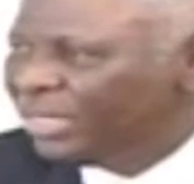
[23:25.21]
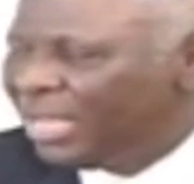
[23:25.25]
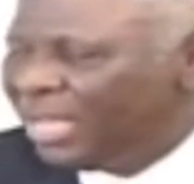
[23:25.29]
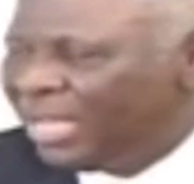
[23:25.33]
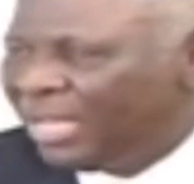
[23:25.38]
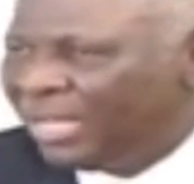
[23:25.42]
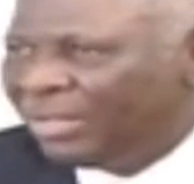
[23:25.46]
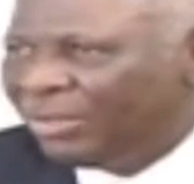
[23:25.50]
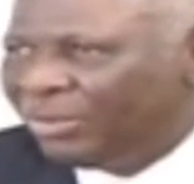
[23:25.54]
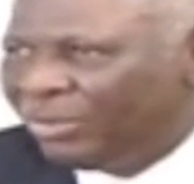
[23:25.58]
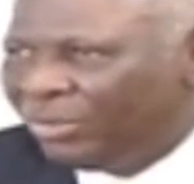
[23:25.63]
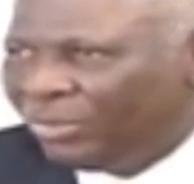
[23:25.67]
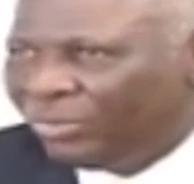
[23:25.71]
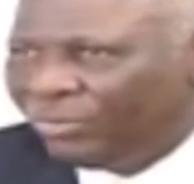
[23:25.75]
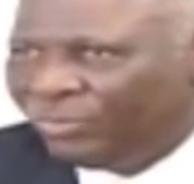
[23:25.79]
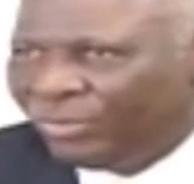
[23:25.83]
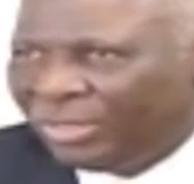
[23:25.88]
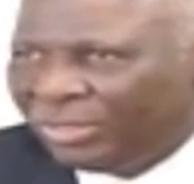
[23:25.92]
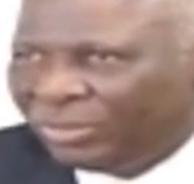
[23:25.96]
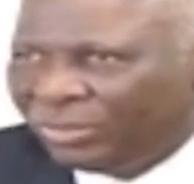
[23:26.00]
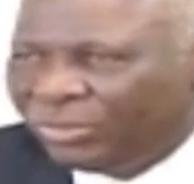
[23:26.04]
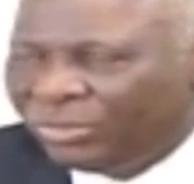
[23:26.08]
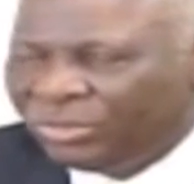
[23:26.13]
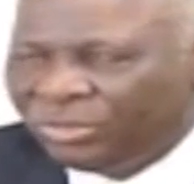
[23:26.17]
are all over,
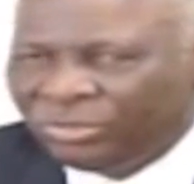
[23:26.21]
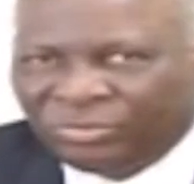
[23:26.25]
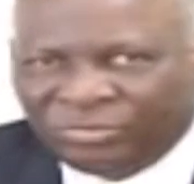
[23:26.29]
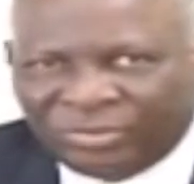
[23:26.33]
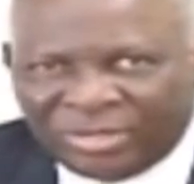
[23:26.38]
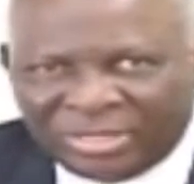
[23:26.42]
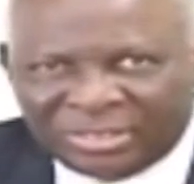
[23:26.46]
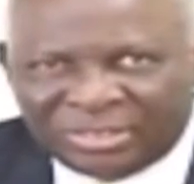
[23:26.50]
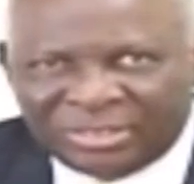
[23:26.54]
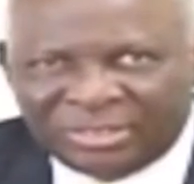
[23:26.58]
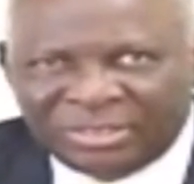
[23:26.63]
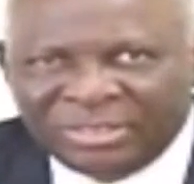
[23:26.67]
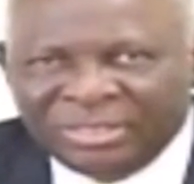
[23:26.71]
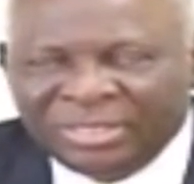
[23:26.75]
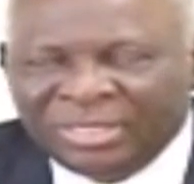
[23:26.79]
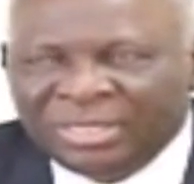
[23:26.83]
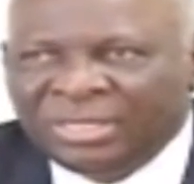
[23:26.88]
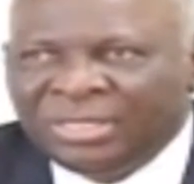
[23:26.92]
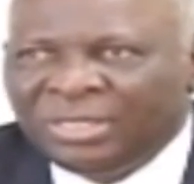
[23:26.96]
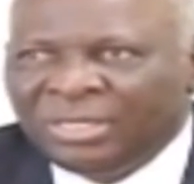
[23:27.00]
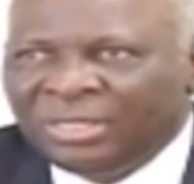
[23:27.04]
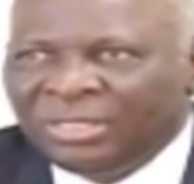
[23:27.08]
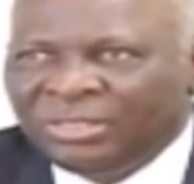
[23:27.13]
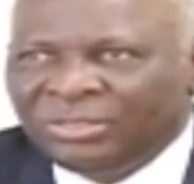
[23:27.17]
including
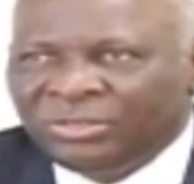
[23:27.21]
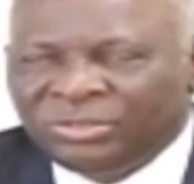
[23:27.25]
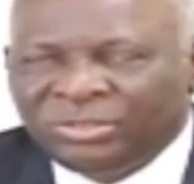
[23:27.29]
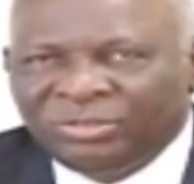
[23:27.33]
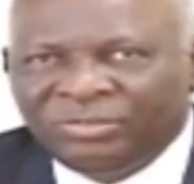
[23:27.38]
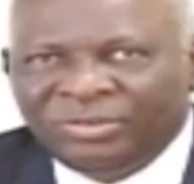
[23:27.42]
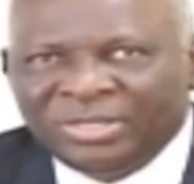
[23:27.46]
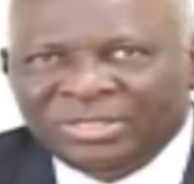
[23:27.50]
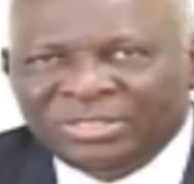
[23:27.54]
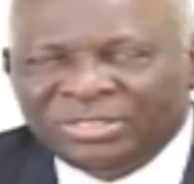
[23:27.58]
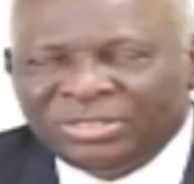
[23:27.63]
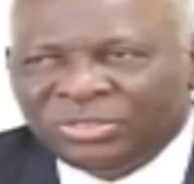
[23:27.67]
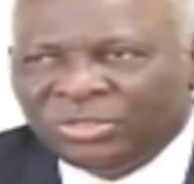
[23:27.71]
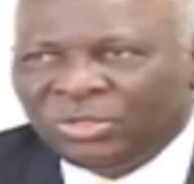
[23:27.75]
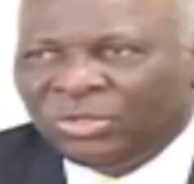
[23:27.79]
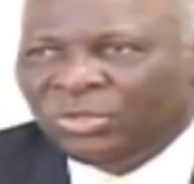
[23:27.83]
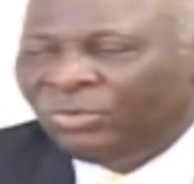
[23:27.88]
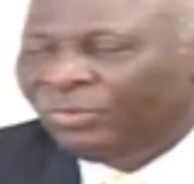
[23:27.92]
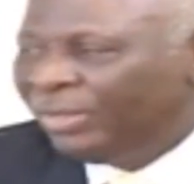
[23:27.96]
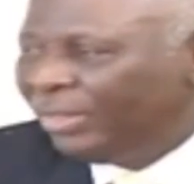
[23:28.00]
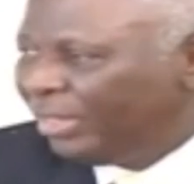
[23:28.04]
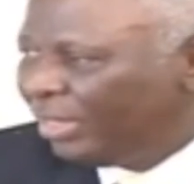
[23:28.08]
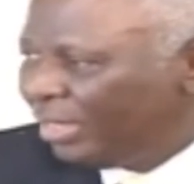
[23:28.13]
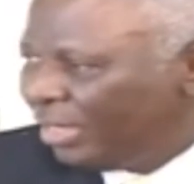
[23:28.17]
universities all
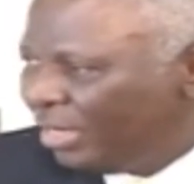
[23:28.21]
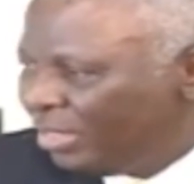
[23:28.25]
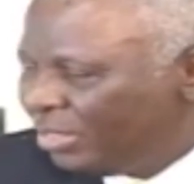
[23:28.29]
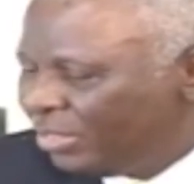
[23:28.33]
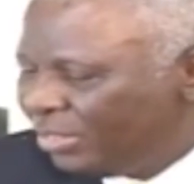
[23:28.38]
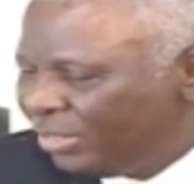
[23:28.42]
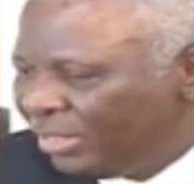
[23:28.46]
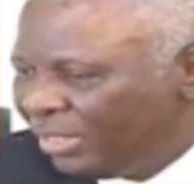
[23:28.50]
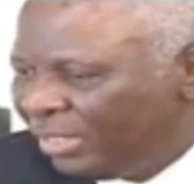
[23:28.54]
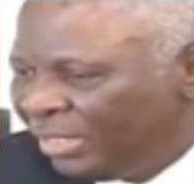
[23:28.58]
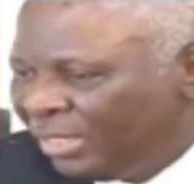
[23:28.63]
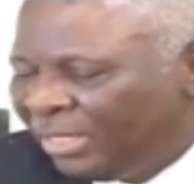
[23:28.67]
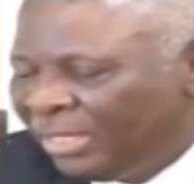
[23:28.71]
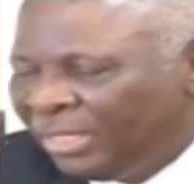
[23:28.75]
over the country.